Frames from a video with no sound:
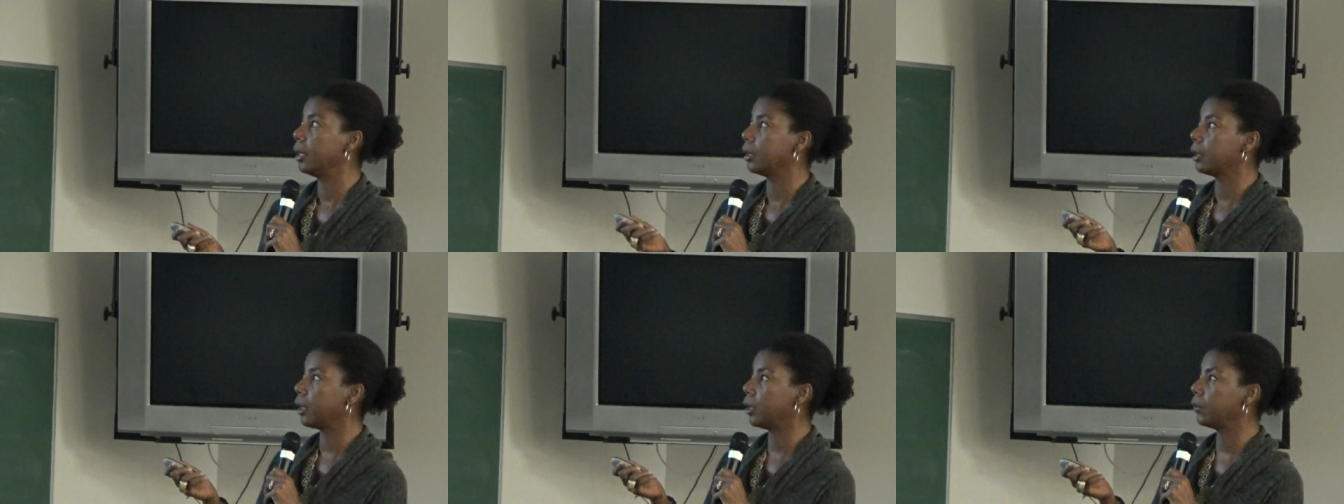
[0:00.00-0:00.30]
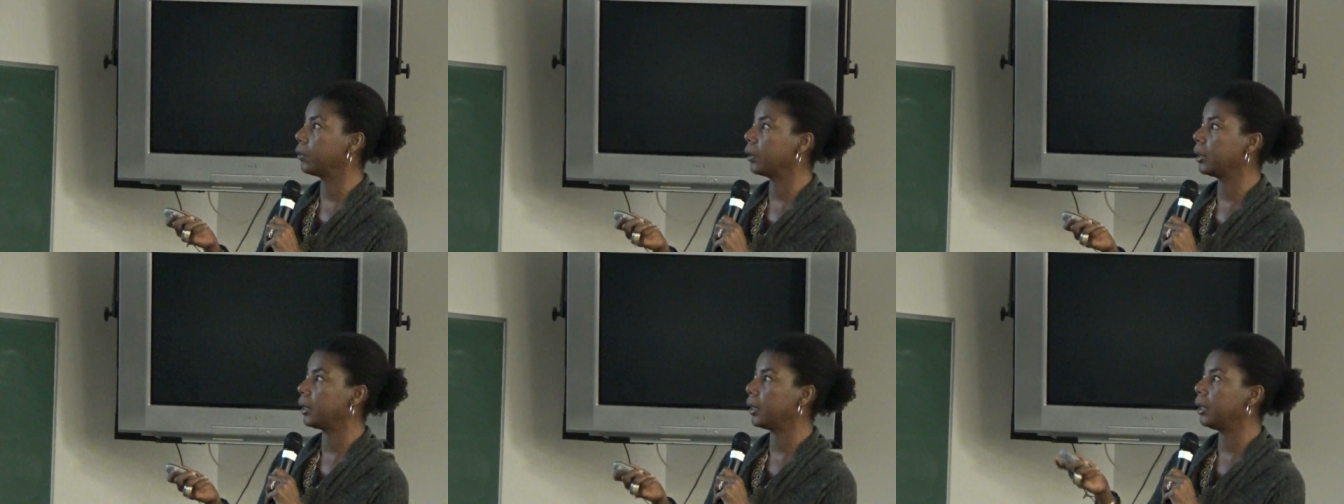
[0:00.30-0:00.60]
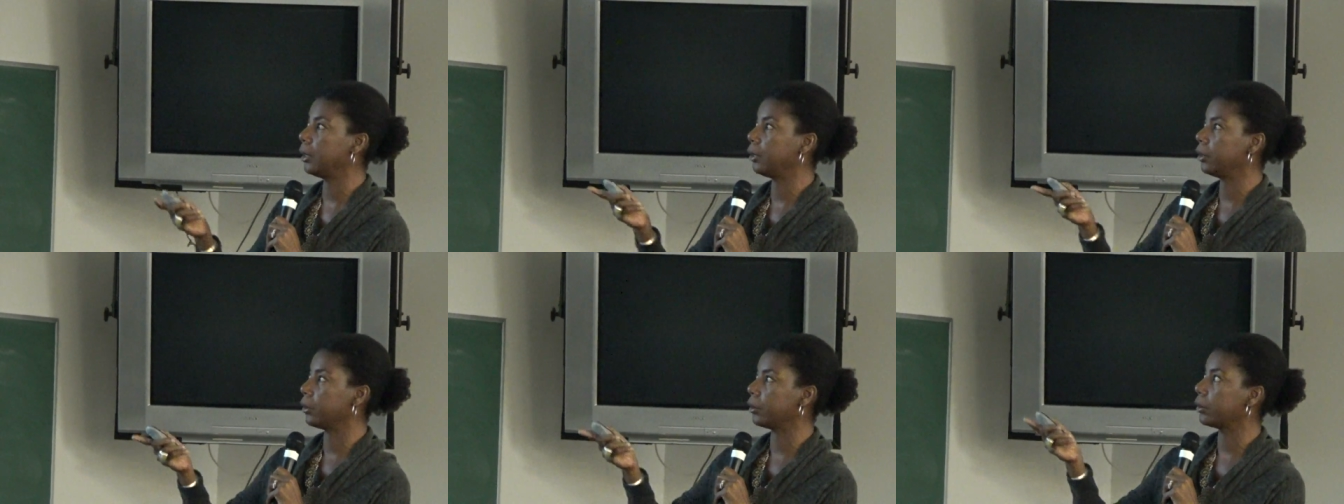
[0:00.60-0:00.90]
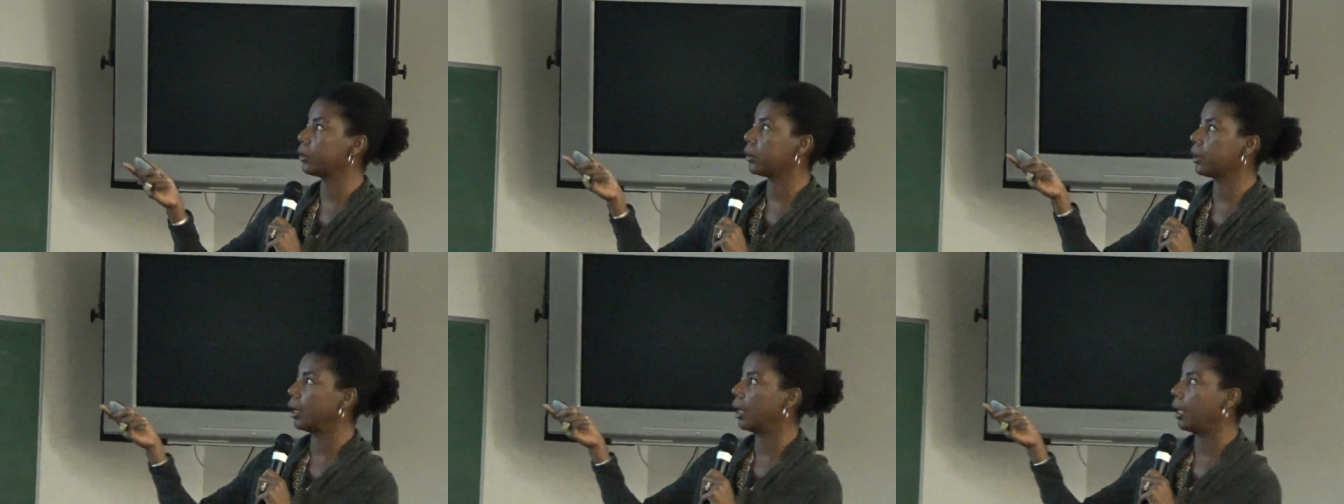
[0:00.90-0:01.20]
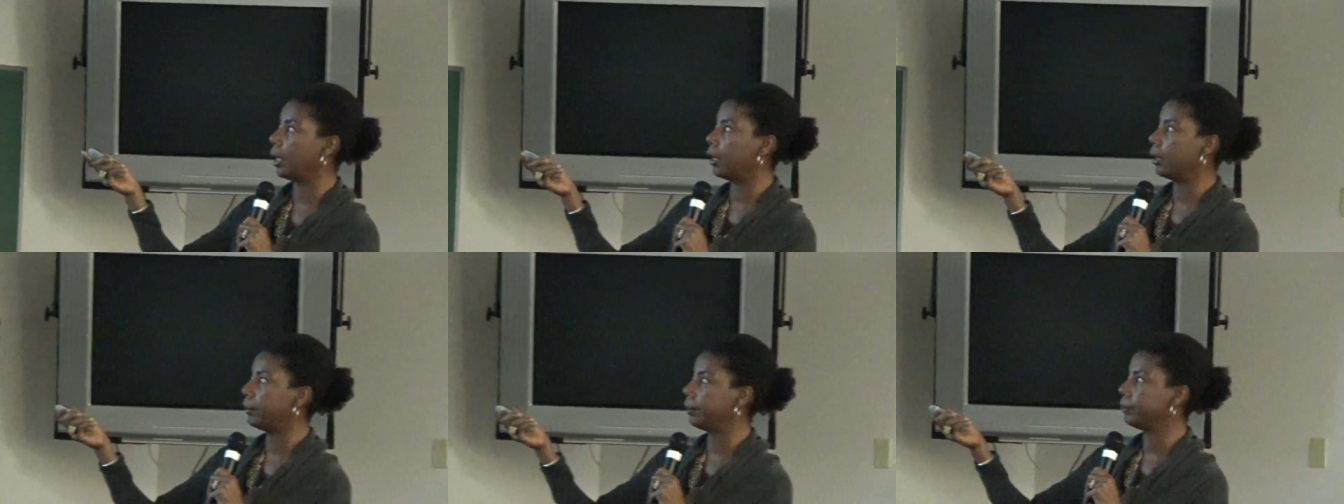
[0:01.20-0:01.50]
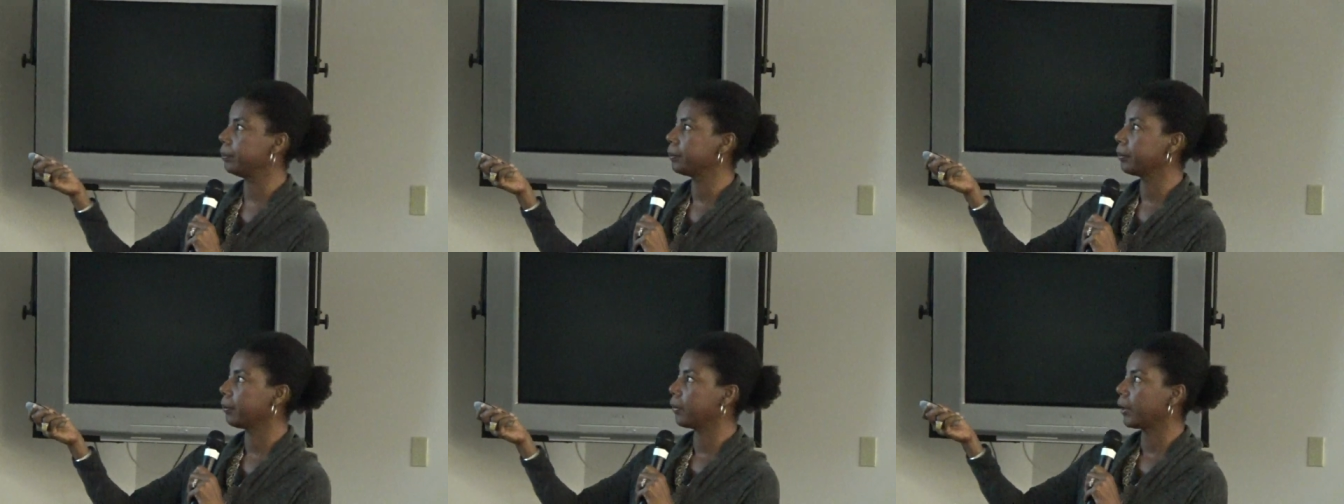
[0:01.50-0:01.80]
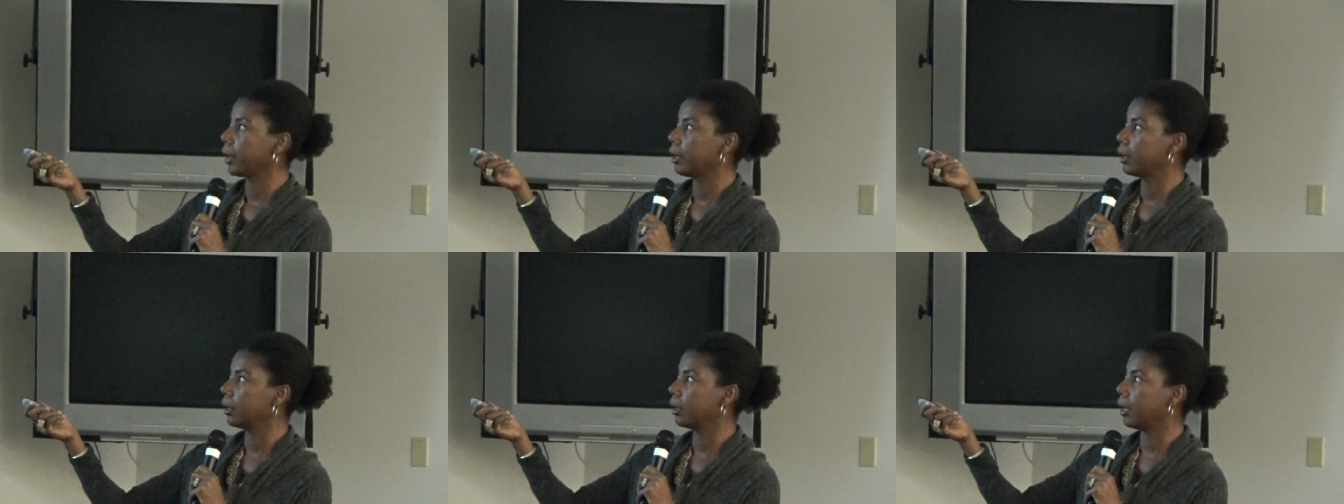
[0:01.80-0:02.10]
Gulf Cleaners, um,
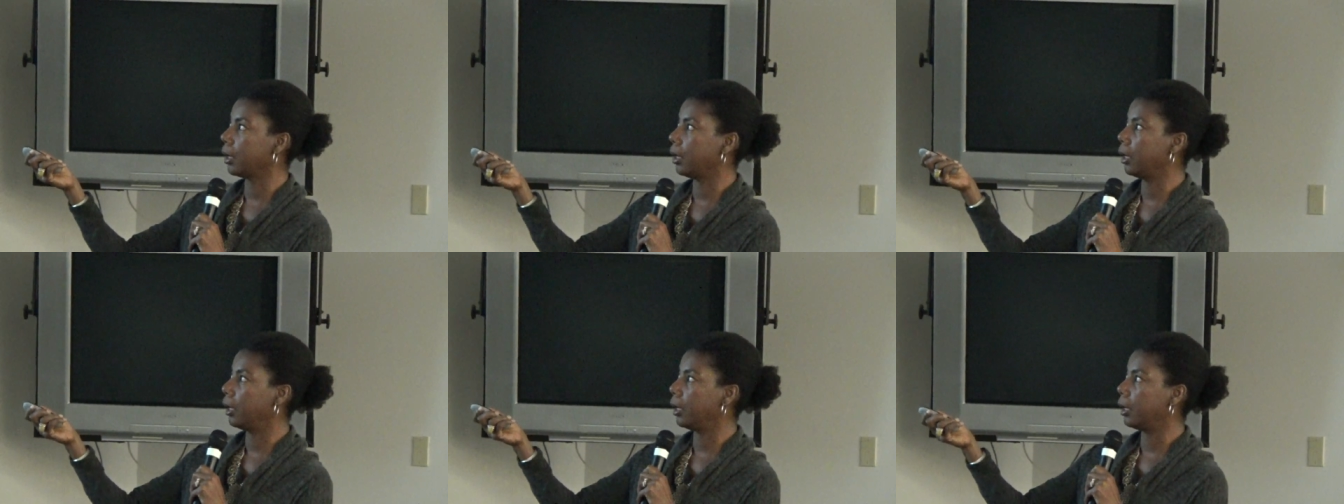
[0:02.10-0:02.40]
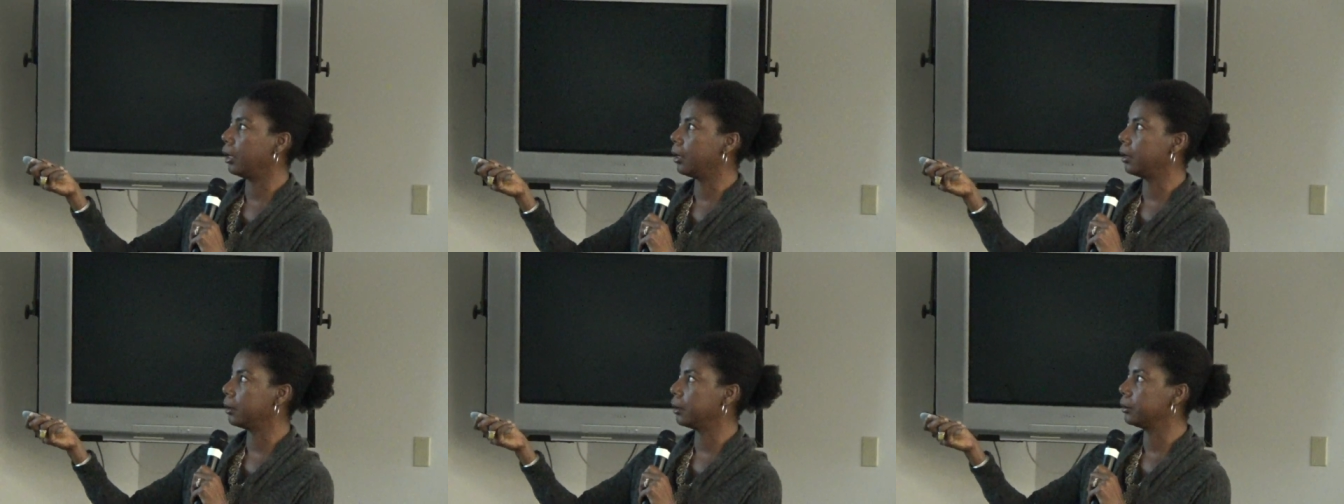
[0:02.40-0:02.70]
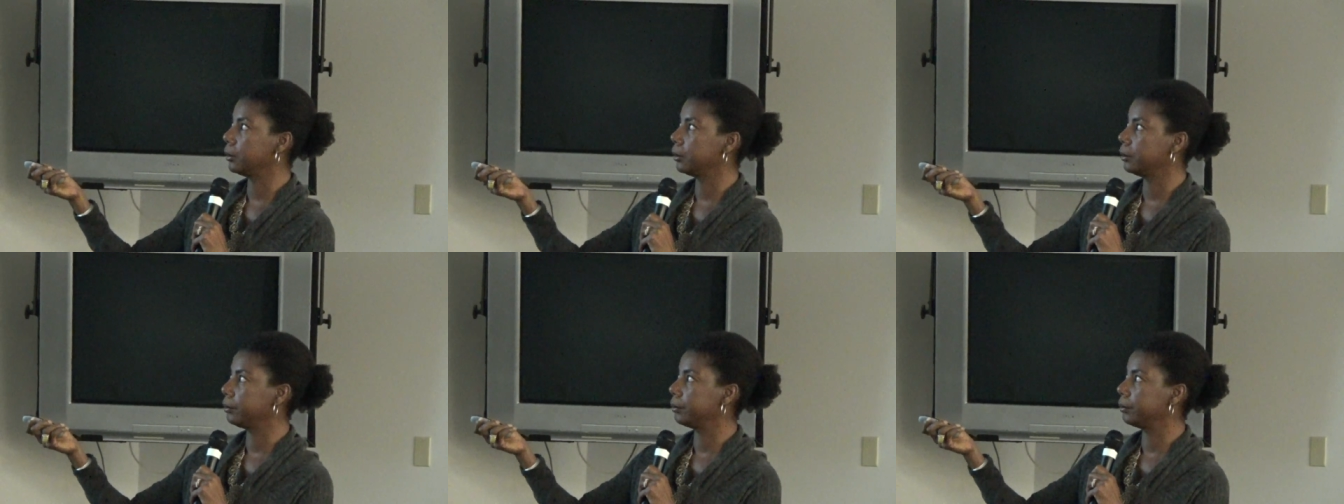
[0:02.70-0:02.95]
the, uh,